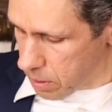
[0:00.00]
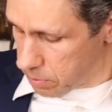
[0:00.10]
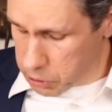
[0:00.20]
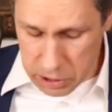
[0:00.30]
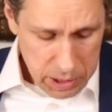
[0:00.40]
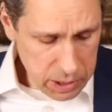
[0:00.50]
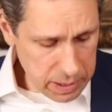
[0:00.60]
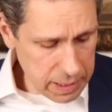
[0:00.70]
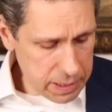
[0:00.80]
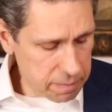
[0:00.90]
Well, the
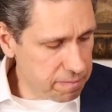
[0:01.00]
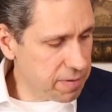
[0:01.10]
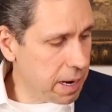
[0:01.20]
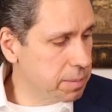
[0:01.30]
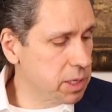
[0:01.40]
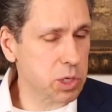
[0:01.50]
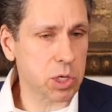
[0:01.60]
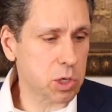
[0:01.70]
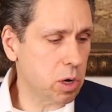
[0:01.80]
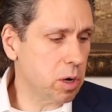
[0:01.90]
Sheraton is a fabulous
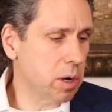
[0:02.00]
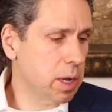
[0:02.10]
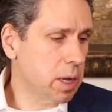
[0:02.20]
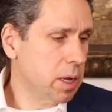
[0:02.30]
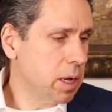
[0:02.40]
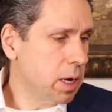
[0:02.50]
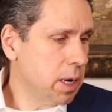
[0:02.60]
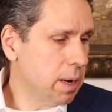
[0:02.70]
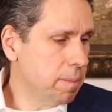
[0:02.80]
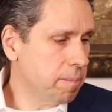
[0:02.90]
guitar. There
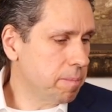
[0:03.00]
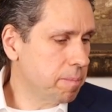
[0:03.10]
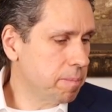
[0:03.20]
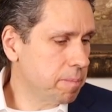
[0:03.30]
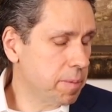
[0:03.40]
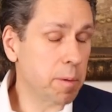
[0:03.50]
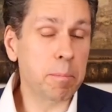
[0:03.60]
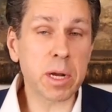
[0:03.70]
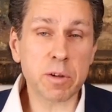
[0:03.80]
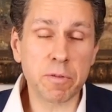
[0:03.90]
are
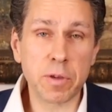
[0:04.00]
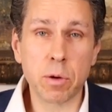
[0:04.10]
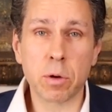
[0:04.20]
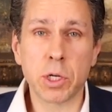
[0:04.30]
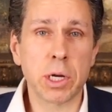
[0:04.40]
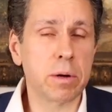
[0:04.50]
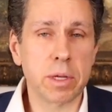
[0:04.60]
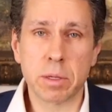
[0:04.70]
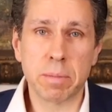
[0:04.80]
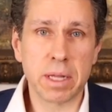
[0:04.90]
much fewer
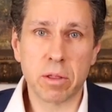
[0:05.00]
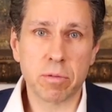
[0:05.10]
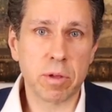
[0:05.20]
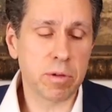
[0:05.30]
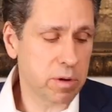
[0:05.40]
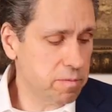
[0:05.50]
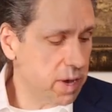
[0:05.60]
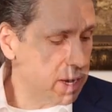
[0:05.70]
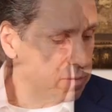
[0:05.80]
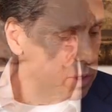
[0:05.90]
Sheratons made than
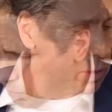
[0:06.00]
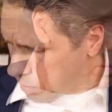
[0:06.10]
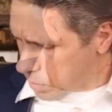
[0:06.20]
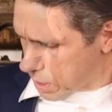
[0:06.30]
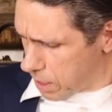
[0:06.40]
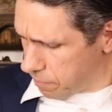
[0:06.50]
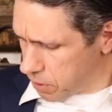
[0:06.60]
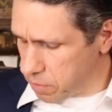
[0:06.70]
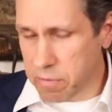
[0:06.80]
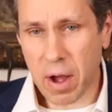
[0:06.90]
335s. If
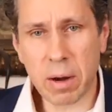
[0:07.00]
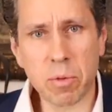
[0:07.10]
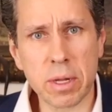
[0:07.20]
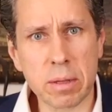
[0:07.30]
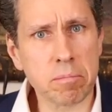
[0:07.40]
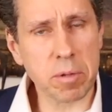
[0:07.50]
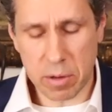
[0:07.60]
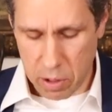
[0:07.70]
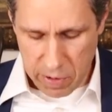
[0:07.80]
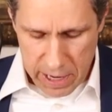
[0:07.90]
you can find one,
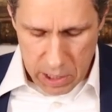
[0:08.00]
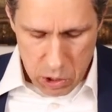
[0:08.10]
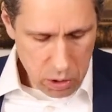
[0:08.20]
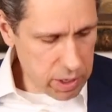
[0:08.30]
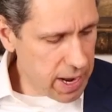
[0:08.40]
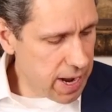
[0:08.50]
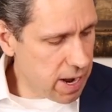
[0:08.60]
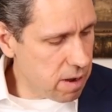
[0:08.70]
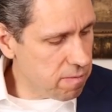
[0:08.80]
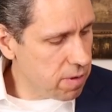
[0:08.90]
they're a great guitar to
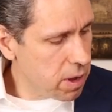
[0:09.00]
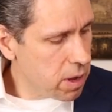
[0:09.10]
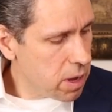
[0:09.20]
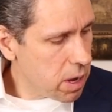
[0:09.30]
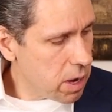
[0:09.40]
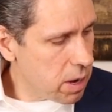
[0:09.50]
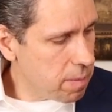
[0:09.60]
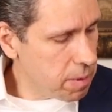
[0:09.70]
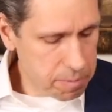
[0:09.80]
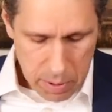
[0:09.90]
have.
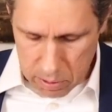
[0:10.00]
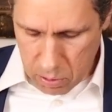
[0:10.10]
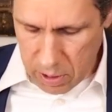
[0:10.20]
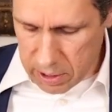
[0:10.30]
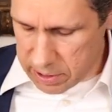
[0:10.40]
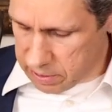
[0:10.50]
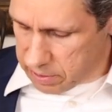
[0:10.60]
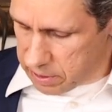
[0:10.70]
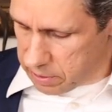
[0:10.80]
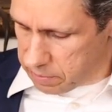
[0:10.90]
The build quality
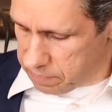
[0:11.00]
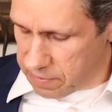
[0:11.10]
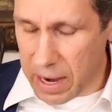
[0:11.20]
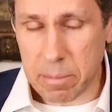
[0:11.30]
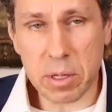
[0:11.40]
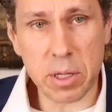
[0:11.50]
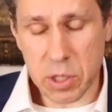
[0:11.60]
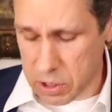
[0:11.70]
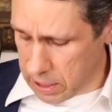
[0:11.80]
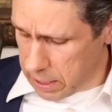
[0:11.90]
is
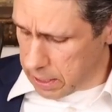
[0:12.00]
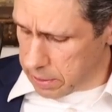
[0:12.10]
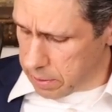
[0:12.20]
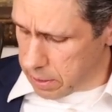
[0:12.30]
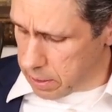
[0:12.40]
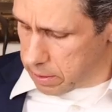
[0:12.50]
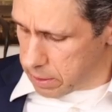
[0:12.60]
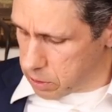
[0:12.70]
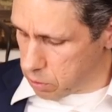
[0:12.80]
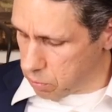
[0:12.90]
fabulous, and
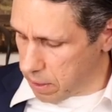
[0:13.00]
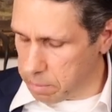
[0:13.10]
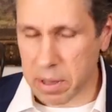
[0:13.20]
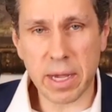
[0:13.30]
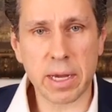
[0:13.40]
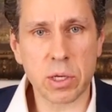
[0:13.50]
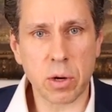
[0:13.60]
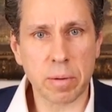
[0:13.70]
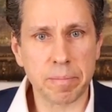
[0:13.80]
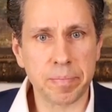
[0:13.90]
it's a great playing
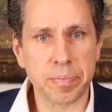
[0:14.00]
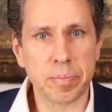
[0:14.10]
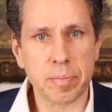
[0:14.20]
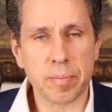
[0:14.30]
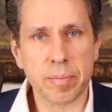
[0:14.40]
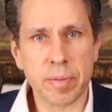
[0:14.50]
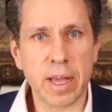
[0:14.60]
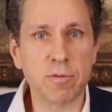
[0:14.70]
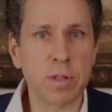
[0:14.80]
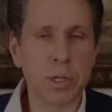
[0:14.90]
guitar. Thanks for